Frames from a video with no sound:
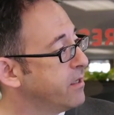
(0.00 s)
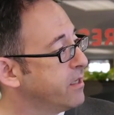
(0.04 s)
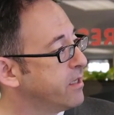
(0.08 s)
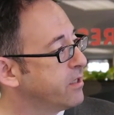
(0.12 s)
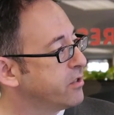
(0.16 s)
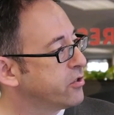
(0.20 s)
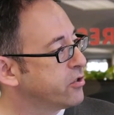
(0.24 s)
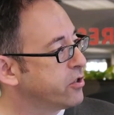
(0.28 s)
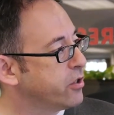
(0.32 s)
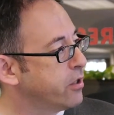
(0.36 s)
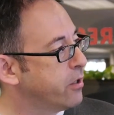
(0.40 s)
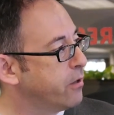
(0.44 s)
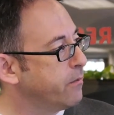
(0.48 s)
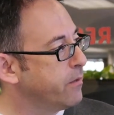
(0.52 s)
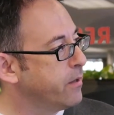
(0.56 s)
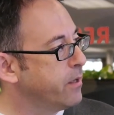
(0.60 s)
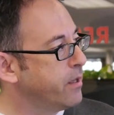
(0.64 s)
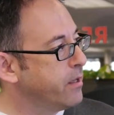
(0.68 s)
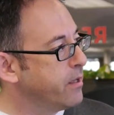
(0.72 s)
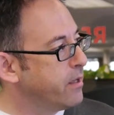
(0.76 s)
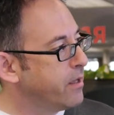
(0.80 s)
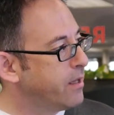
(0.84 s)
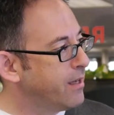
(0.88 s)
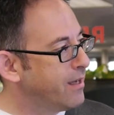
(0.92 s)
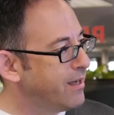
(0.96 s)
And so,
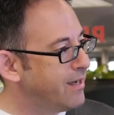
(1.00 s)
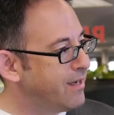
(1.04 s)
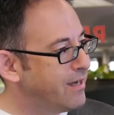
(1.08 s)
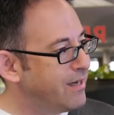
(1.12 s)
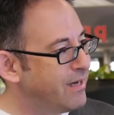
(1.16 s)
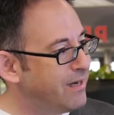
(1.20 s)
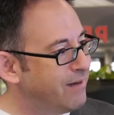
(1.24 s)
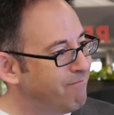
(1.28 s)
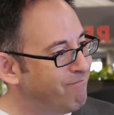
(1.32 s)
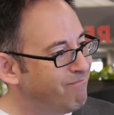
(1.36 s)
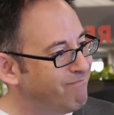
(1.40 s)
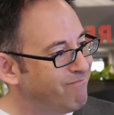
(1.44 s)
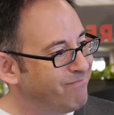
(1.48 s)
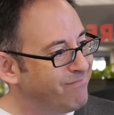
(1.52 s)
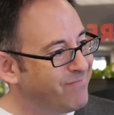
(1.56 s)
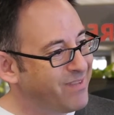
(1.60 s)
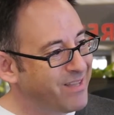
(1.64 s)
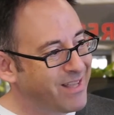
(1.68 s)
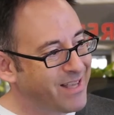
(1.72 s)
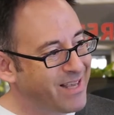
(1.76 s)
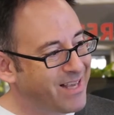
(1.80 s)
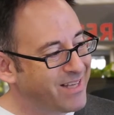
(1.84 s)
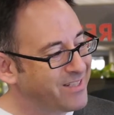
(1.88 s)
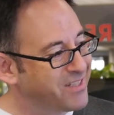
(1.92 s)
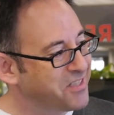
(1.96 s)
Um,
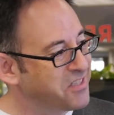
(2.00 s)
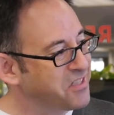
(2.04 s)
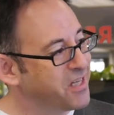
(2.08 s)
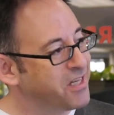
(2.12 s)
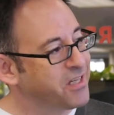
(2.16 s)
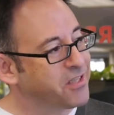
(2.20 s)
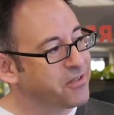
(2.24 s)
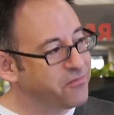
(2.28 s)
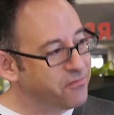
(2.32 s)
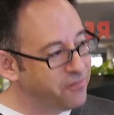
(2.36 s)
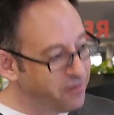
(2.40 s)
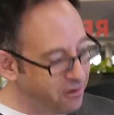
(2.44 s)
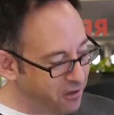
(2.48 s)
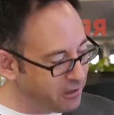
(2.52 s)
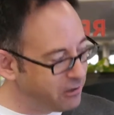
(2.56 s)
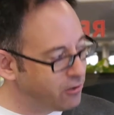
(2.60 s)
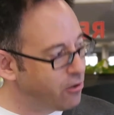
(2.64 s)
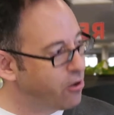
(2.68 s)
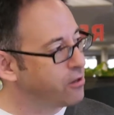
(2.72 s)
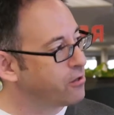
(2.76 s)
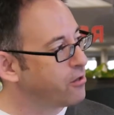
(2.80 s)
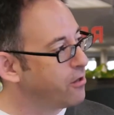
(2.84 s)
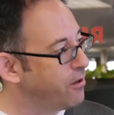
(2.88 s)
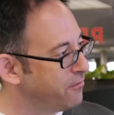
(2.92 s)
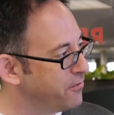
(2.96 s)
as I said, it's a very
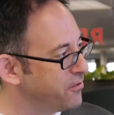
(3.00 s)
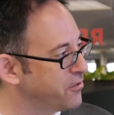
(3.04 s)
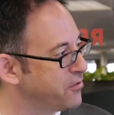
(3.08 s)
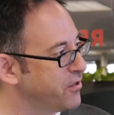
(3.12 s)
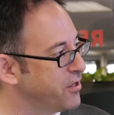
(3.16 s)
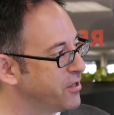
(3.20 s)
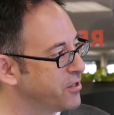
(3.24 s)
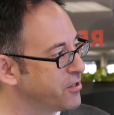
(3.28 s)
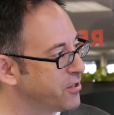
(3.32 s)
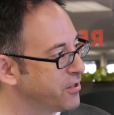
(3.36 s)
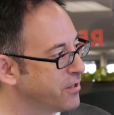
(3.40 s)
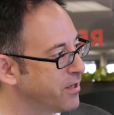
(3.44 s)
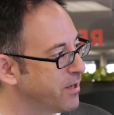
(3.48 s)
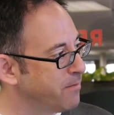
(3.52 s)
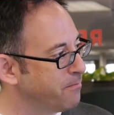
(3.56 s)
long conversation.